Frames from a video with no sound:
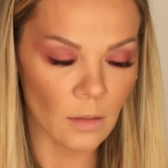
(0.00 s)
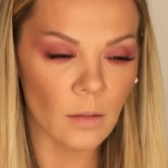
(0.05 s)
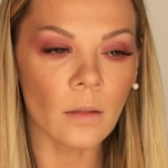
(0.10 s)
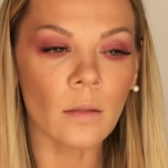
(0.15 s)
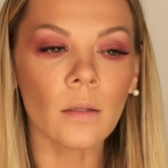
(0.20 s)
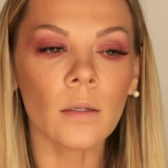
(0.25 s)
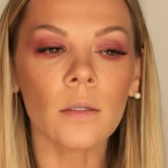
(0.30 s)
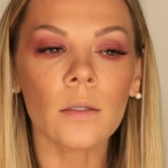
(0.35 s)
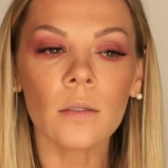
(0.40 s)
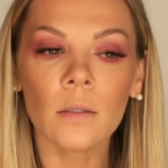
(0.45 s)

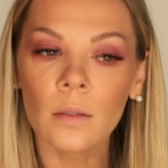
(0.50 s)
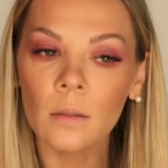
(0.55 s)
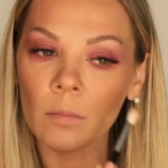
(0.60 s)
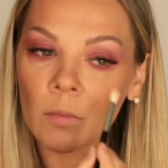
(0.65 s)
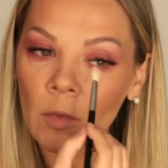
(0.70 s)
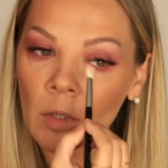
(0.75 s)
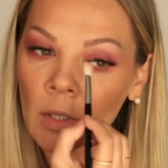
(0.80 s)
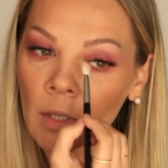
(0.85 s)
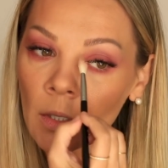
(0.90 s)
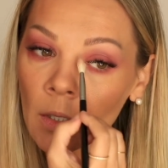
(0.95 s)
I'm
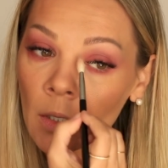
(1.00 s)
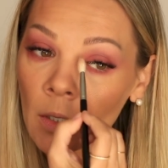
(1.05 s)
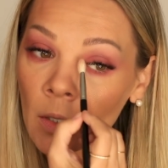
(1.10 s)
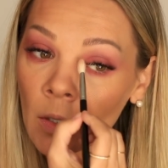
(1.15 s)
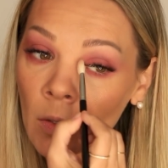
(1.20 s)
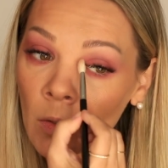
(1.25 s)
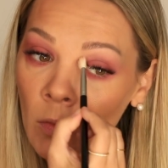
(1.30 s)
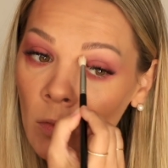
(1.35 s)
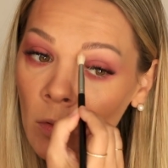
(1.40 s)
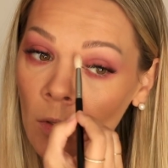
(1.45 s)
going to
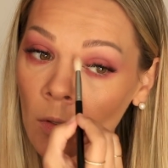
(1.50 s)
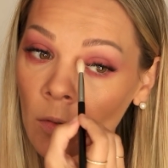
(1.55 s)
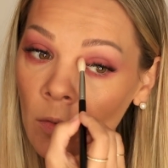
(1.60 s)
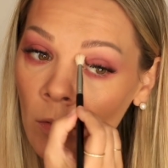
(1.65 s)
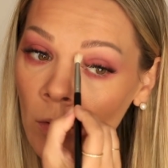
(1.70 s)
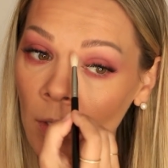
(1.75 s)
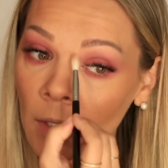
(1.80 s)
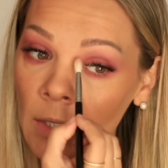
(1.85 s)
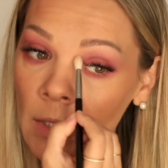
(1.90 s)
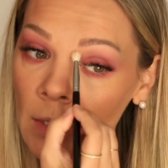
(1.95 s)
go
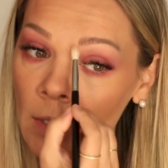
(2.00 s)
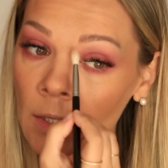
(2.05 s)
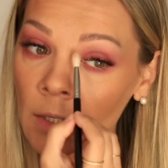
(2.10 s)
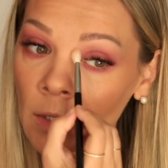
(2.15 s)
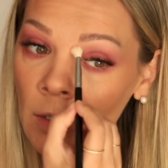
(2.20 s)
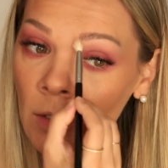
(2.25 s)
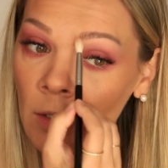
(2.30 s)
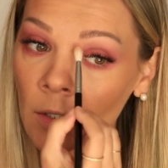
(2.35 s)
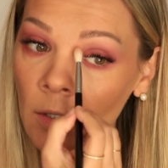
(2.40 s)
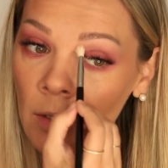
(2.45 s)
right
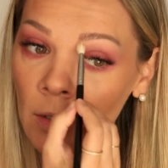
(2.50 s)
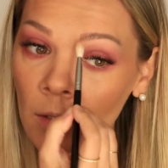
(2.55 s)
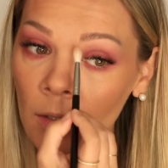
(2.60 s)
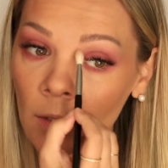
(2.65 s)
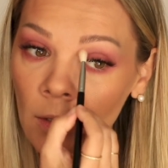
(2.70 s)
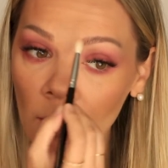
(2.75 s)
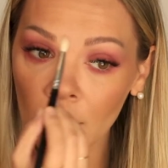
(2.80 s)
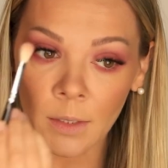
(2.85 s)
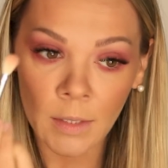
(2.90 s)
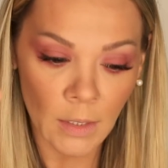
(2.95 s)
here,
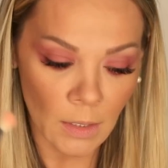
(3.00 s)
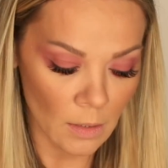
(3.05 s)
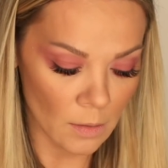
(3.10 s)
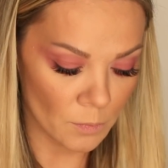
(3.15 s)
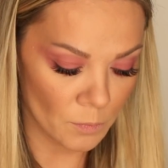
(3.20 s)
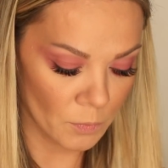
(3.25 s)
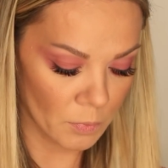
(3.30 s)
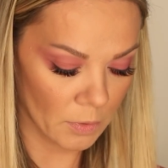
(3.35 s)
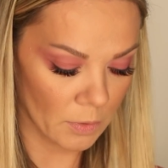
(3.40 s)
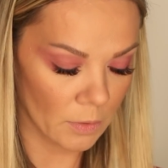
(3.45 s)
clean up.